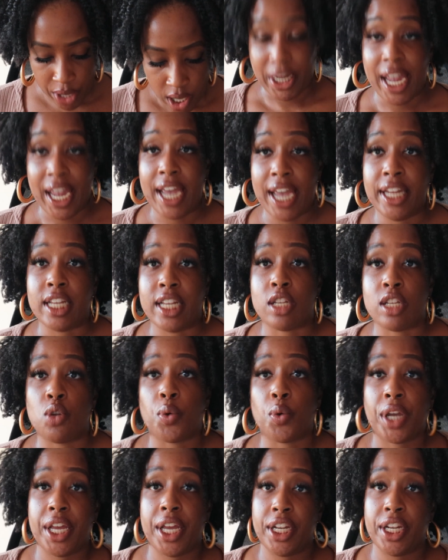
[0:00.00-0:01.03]
Katy is
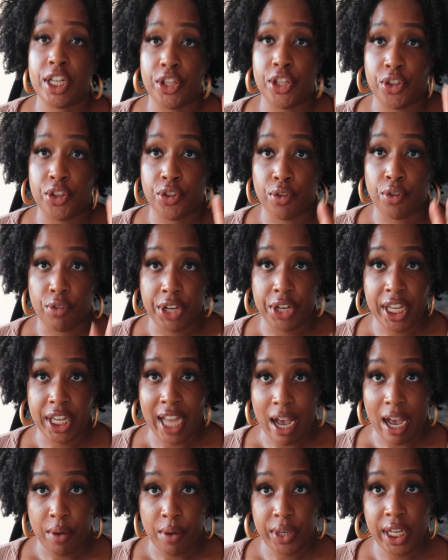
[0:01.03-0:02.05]
located in 3
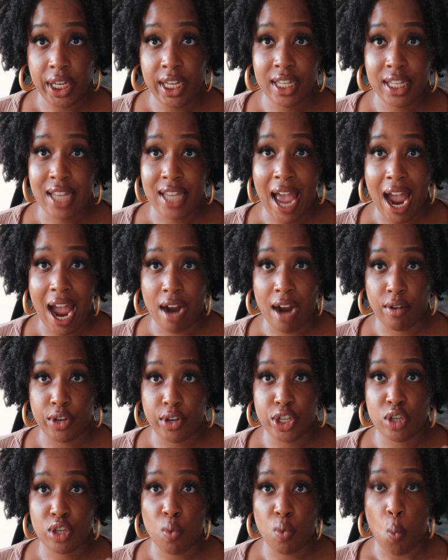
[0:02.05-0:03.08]
counties,
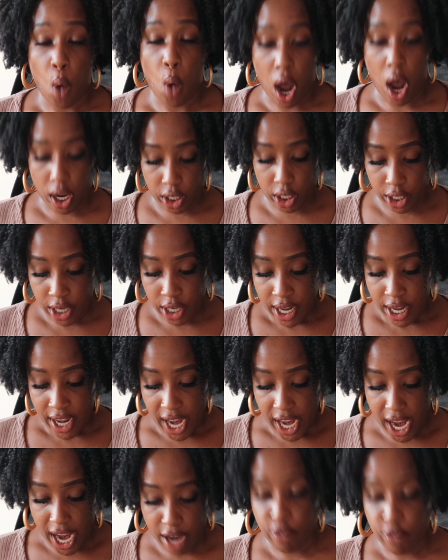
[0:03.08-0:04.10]
Harris, Waller,
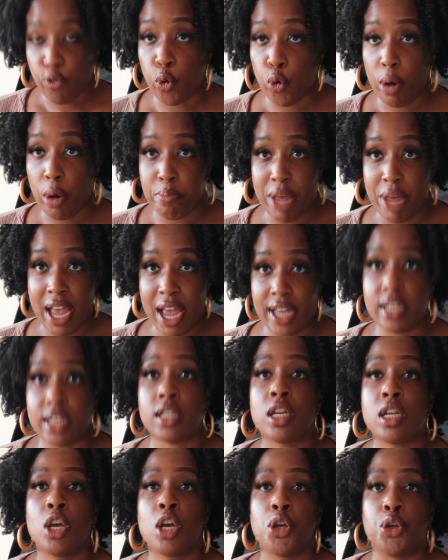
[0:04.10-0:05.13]
and Fort Bend,
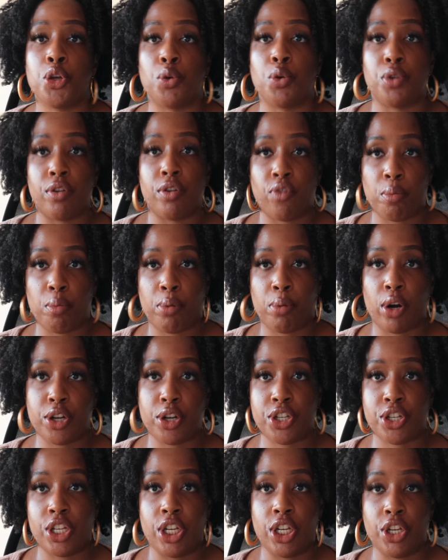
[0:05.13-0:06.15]
different
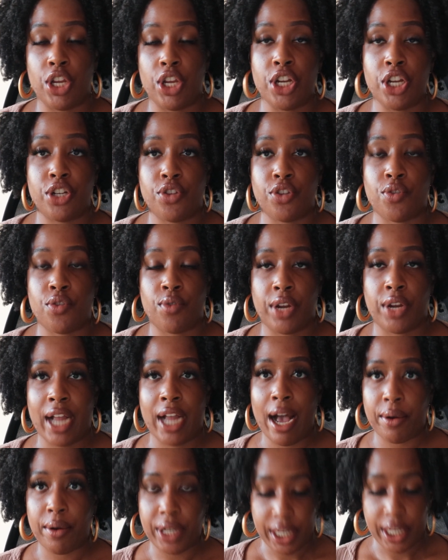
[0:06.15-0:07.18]
parts in each of the 3
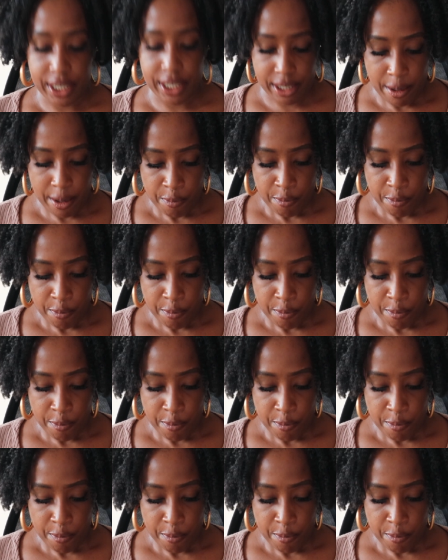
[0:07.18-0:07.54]
counties.